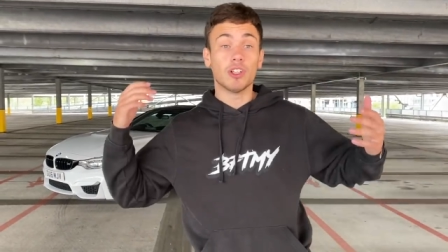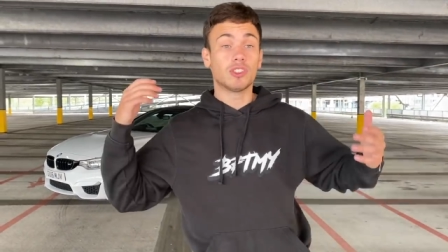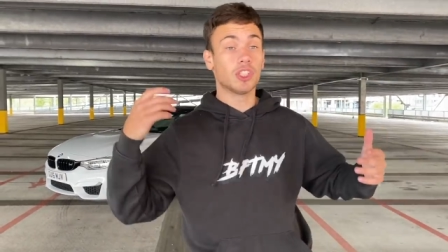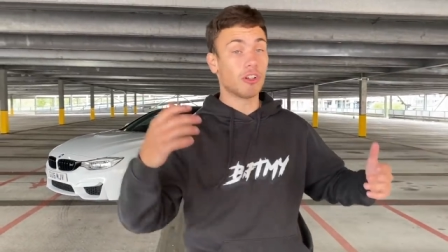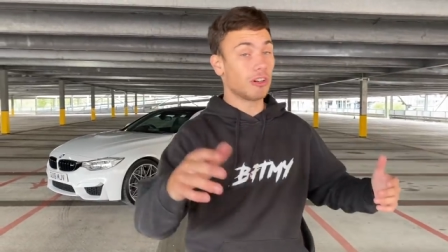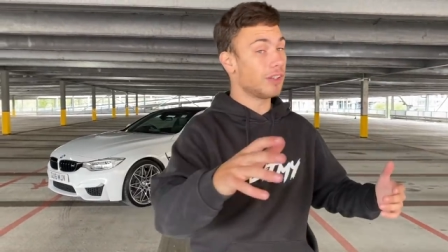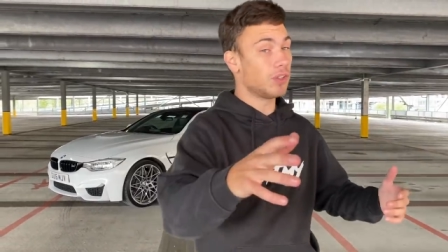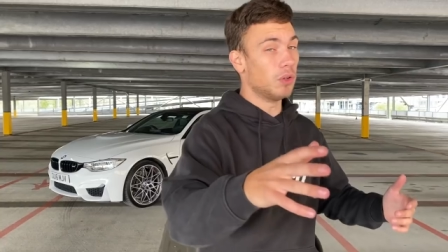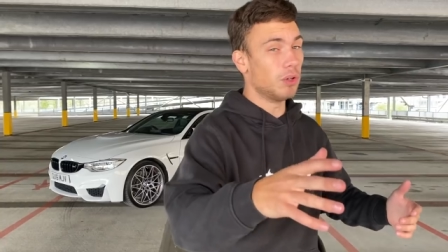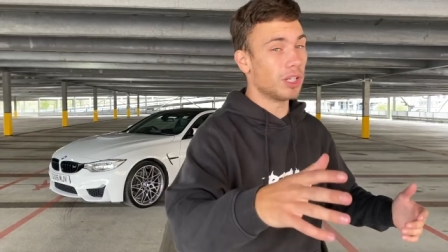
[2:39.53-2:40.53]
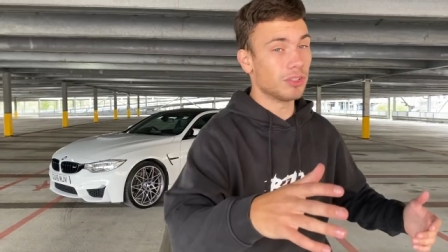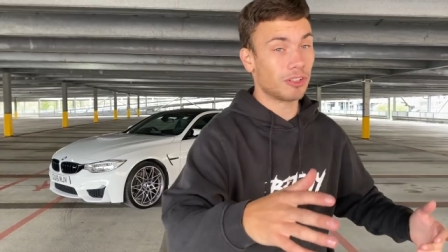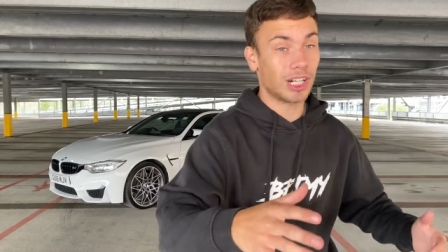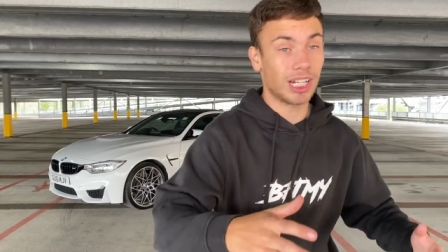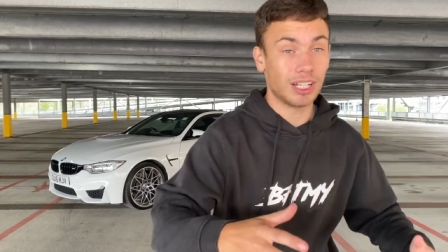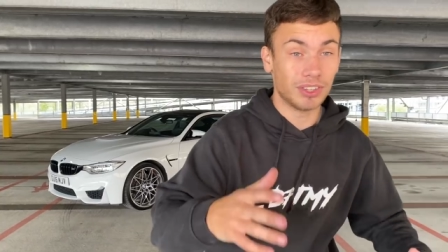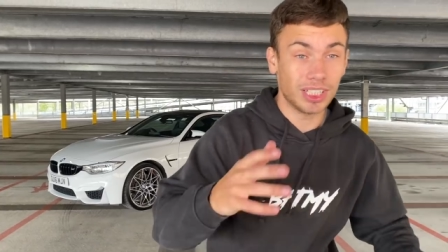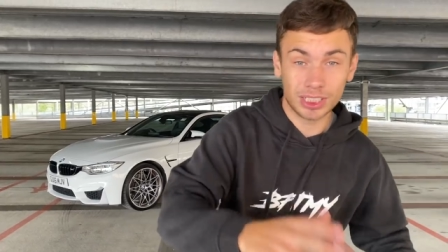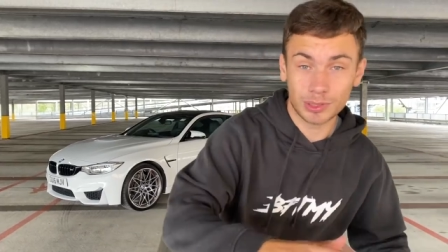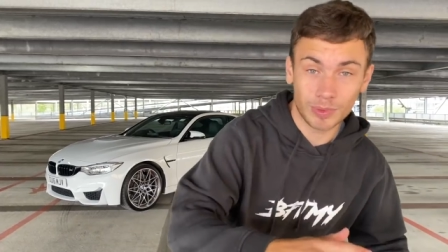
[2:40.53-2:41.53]
Sorry if the audio's not great on
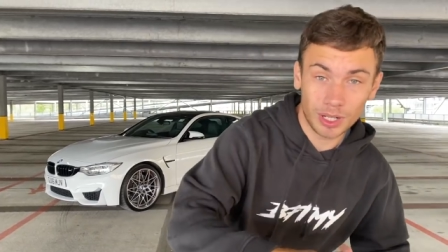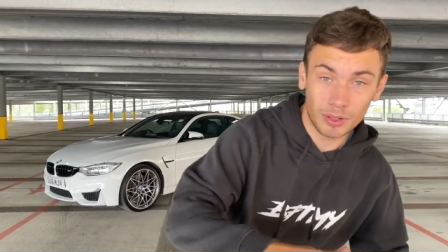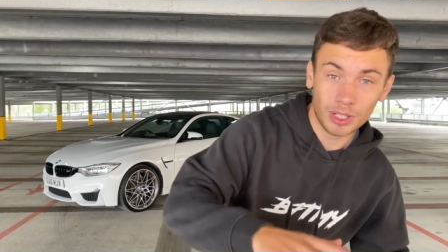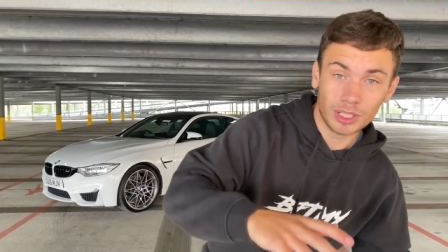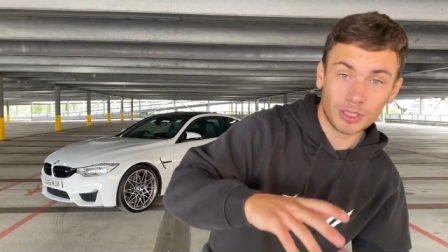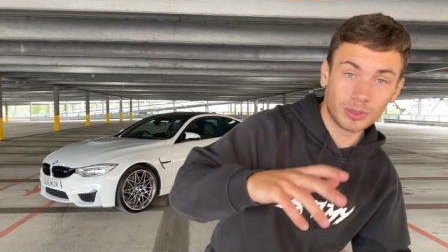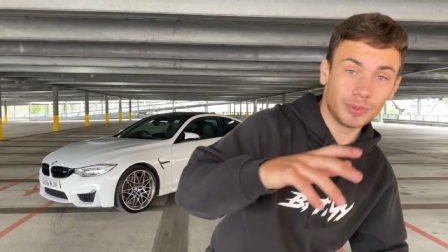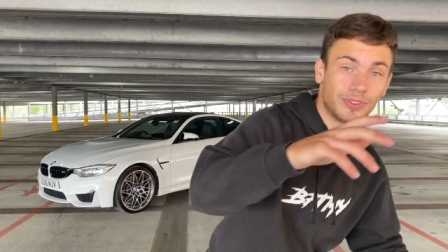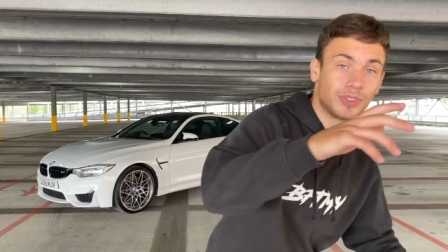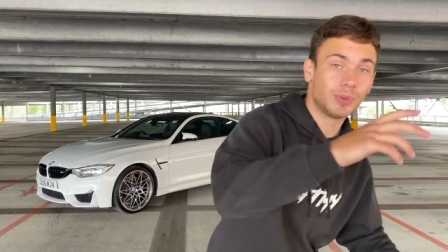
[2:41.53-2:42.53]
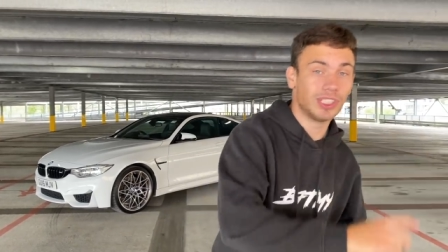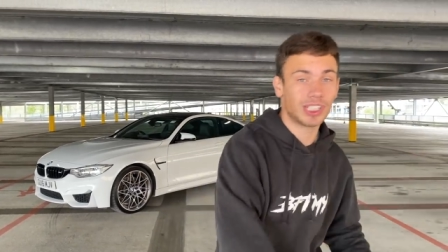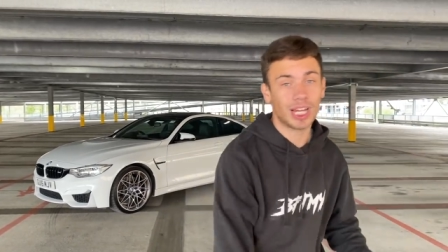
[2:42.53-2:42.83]
this as well, because we've switched